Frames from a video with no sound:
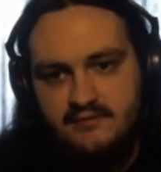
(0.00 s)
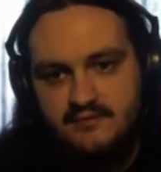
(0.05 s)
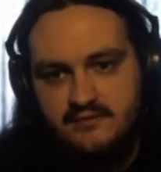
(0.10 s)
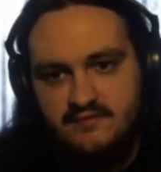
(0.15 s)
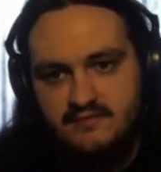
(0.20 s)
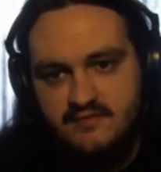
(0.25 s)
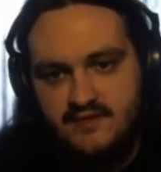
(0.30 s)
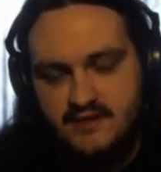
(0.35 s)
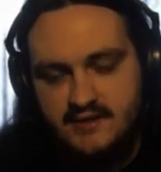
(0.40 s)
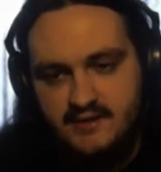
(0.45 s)

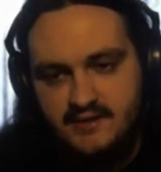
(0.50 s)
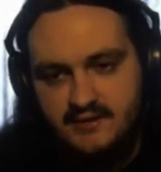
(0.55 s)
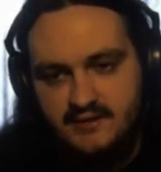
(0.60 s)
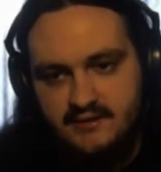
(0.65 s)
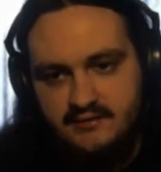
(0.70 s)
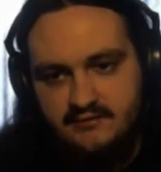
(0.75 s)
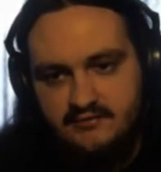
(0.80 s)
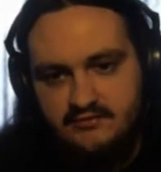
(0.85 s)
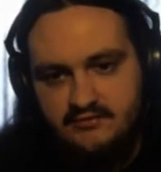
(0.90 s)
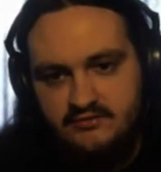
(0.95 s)
they
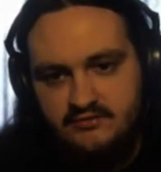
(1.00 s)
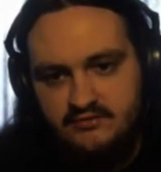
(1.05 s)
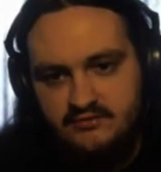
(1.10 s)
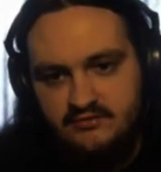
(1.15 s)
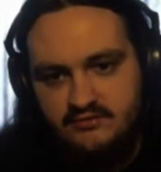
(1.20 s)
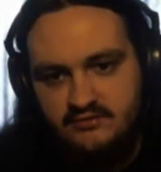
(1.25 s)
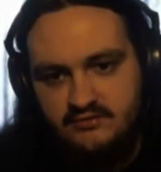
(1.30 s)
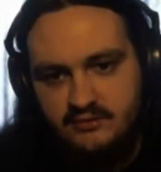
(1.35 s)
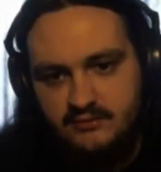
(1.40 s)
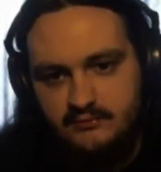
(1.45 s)

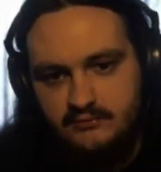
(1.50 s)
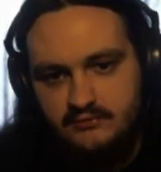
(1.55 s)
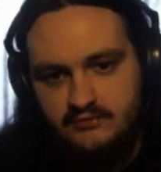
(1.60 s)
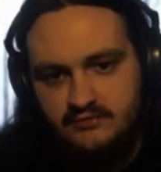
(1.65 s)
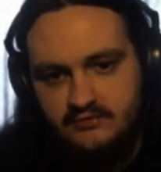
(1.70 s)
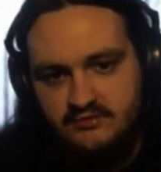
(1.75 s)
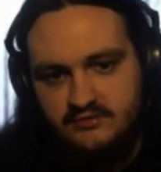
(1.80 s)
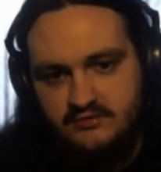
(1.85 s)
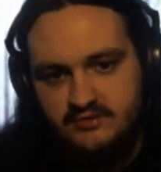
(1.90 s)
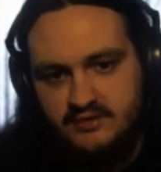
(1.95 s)

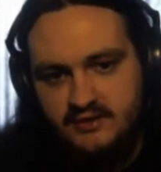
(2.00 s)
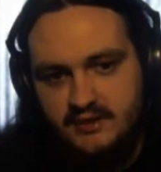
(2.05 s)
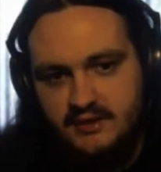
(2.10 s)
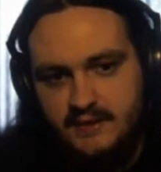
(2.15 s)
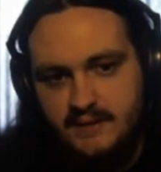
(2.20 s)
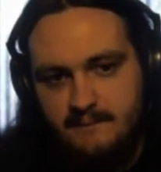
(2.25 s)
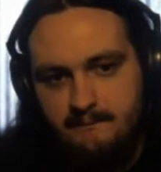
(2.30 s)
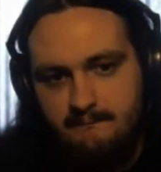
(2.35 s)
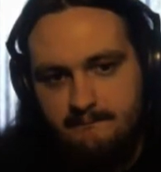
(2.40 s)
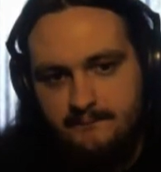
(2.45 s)
don't
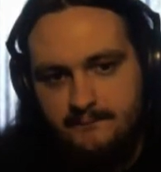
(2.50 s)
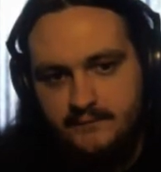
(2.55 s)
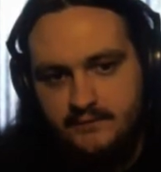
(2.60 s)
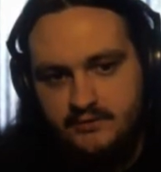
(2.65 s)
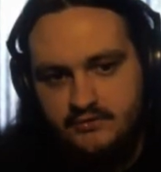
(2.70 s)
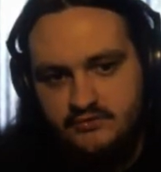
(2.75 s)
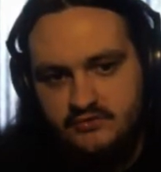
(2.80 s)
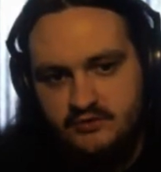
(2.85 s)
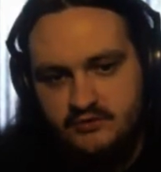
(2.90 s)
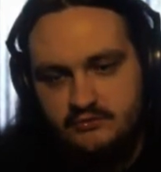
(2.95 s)

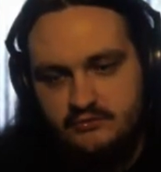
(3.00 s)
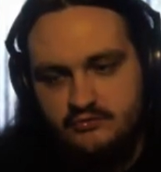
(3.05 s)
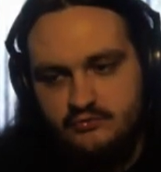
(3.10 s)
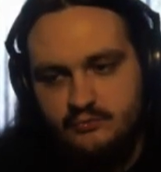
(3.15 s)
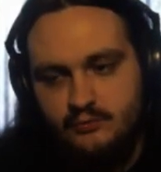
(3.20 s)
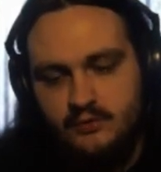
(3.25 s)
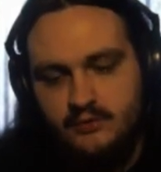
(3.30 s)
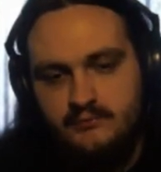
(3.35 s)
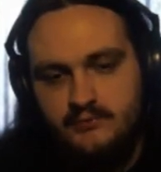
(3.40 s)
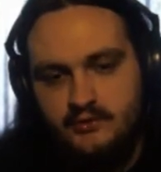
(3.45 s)
start to
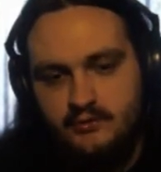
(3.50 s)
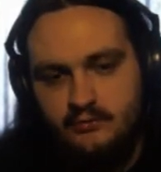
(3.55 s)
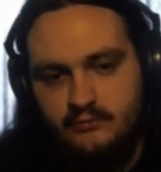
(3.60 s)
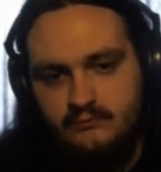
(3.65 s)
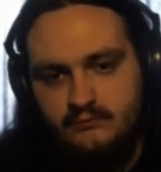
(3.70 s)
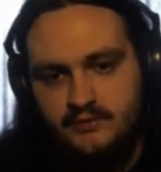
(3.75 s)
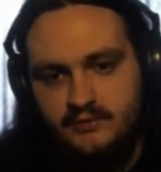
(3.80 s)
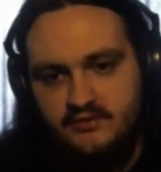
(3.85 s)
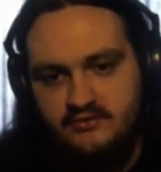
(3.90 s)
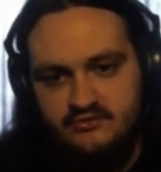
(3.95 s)
swarm you,
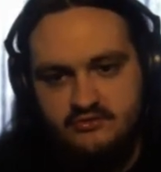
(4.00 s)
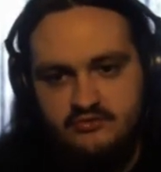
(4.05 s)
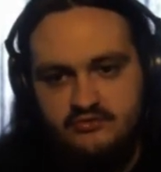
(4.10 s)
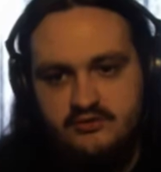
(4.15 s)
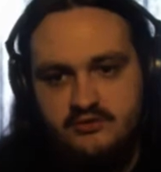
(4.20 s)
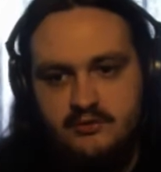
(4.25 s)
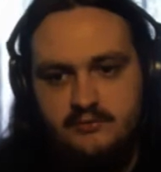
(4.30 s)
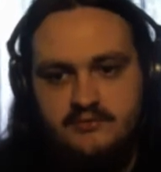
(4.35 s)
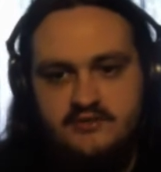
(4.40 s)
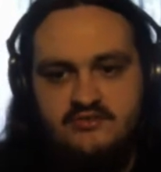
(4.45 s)
because your
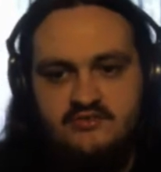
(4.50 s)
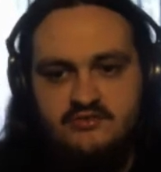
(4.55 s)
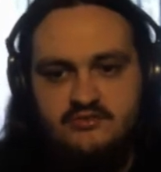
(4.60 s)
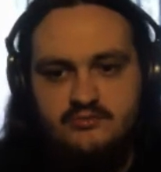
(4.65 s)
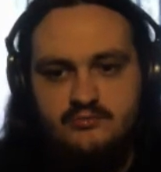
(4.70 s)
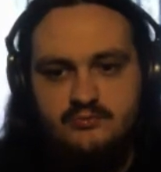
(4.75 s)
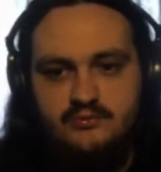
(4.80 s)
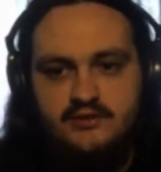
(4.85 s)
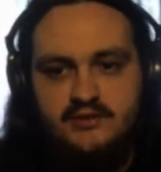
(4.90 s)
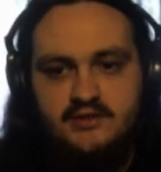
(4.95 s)
slowness is
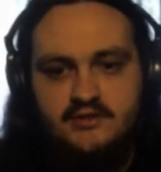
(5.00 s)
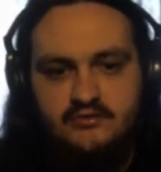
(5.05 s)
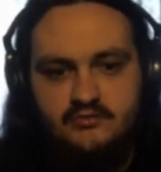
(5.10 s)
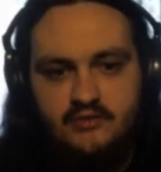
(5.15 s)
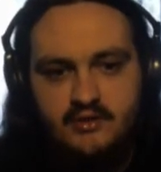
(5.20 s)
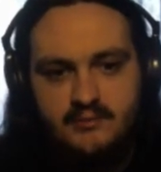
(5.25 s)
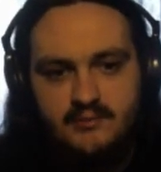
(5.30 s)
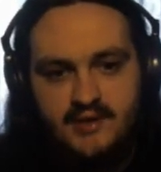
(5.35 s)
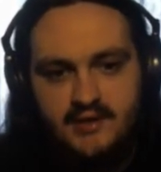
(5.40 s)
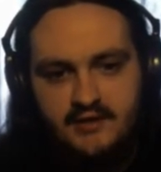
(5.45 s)
really a
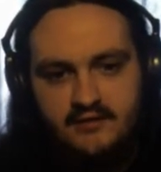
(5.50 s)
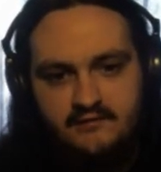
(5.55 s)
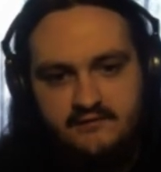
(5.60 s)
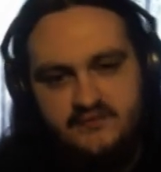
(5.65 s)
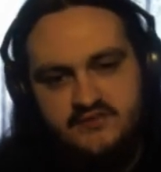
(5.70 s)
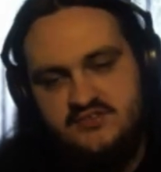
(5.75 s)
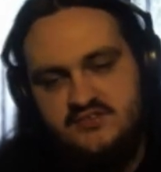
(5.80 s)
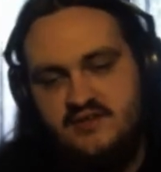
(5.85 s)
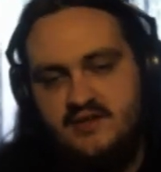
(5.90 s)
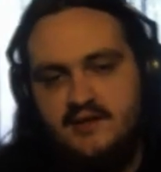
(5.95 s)
drawback of
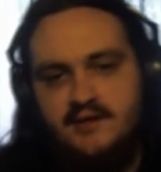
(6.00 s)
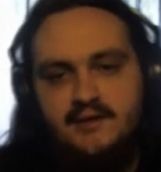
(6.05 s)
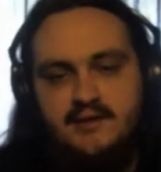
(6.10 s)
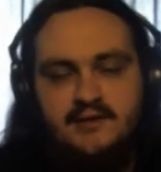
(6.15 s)
this tank.